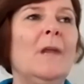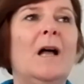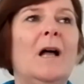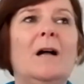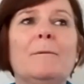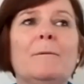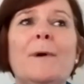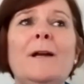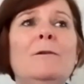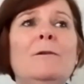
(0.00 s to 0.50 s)

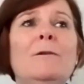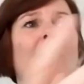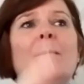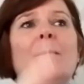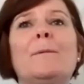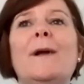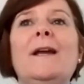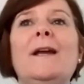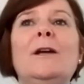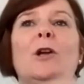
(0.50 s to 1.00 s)
I'll bring
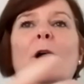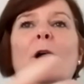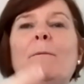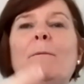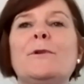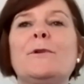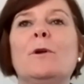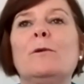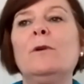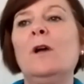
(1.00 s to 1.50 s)
it up,
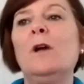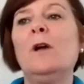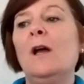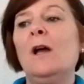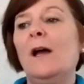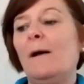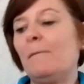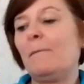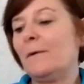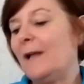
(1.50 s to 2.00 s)
you know,
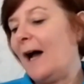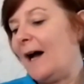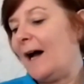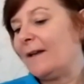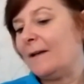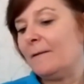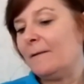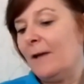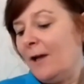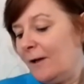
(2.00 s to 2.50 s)
I'm
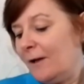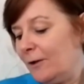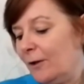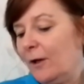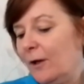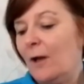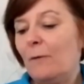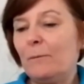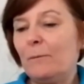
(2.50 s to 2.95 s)
glad, look,